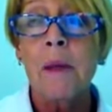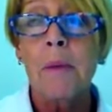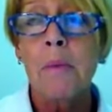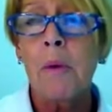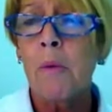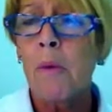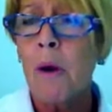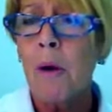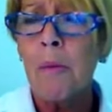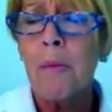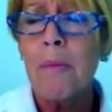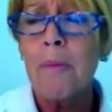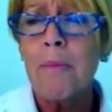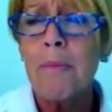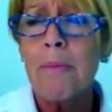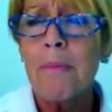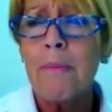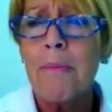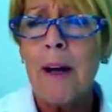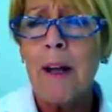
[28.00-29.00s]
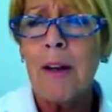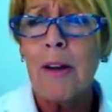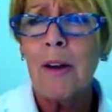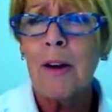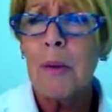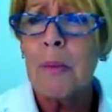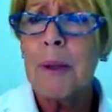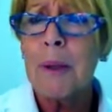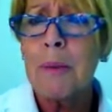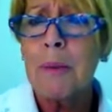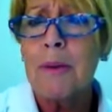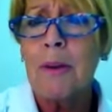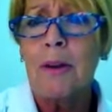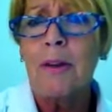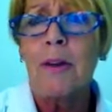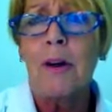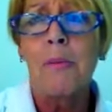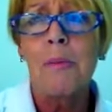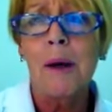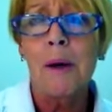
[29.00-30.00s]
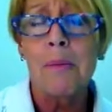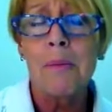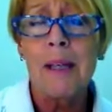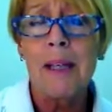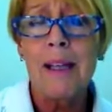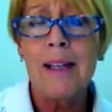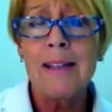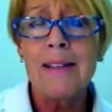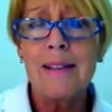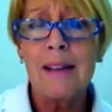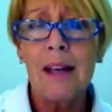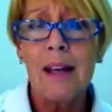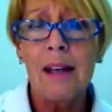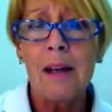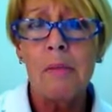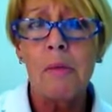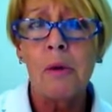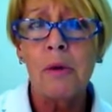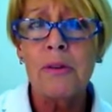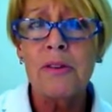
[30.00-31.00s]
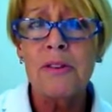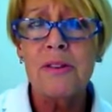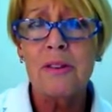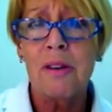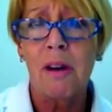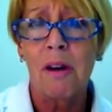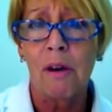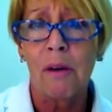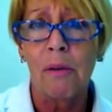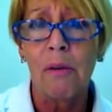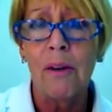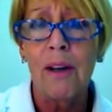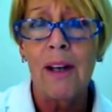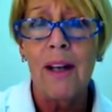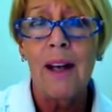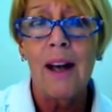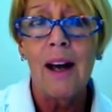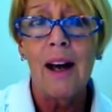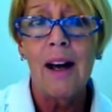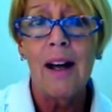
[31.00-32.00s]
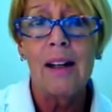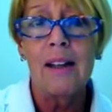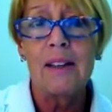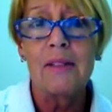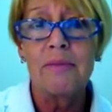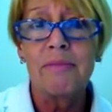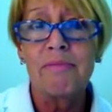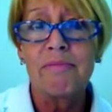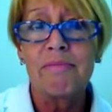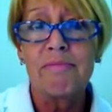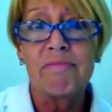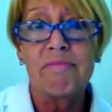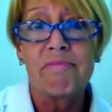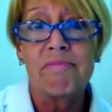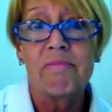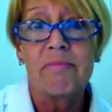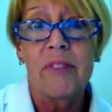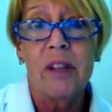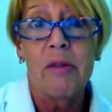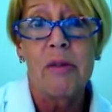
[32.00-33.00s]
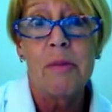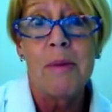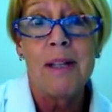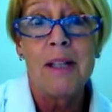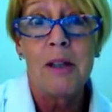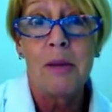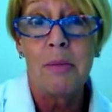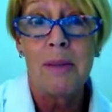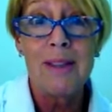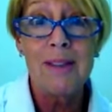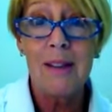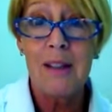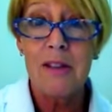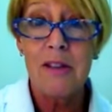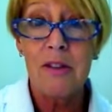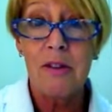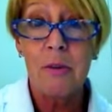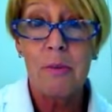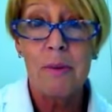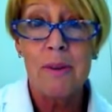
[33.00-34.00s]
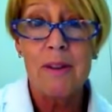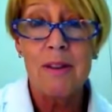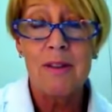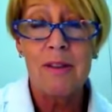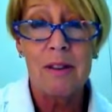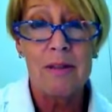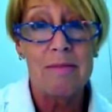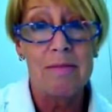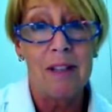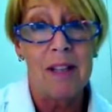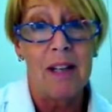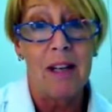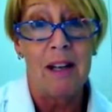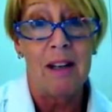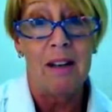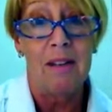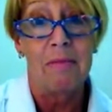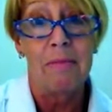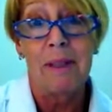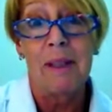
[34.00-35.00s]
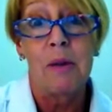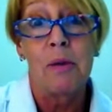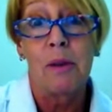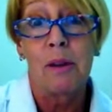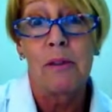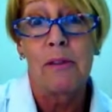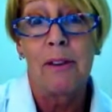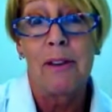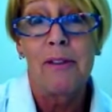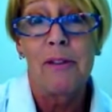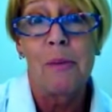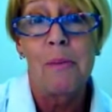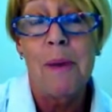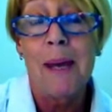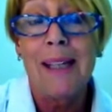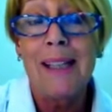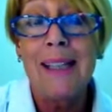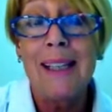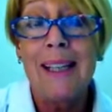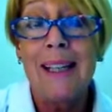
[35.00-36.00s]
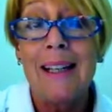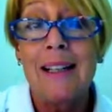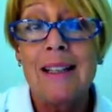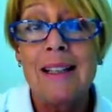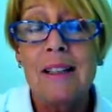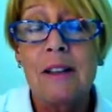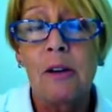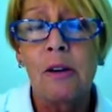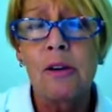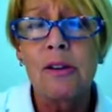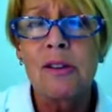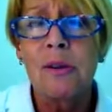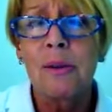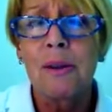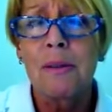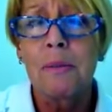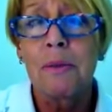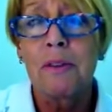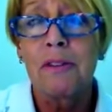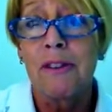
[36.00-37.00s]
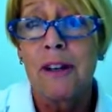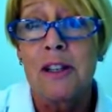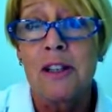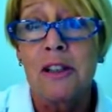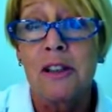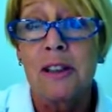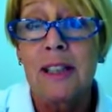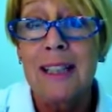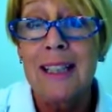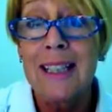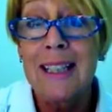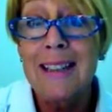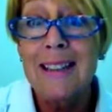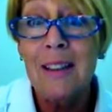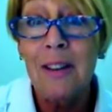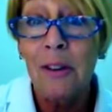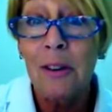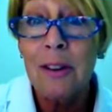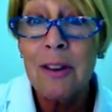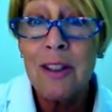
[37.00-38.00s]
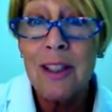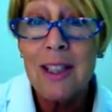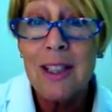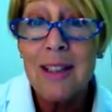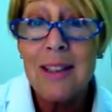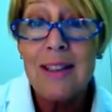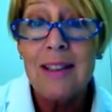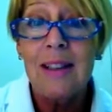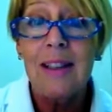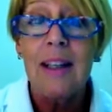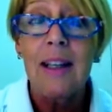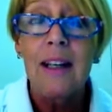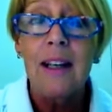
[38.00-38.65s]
But what a lot of people don't know about me is that I'm also a remedial massage therapist that I have been qualified for many years and also a professional kinesiologist.